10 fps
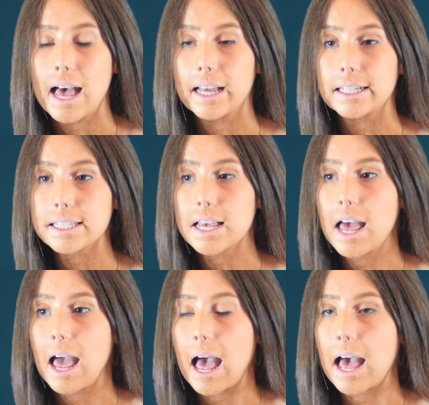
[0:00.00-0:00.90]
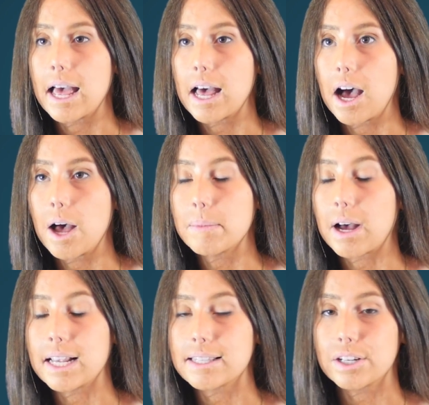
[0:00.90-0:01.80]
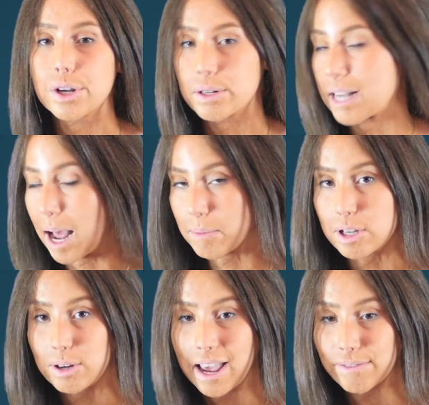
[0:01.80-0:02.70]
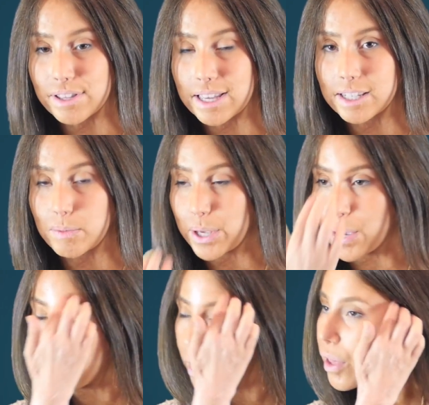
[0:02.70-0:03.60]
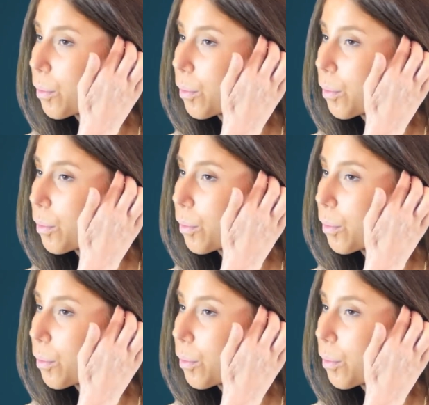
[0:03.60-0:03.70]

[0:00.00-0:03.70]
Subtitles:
And I said no to absolutely everything to begin with.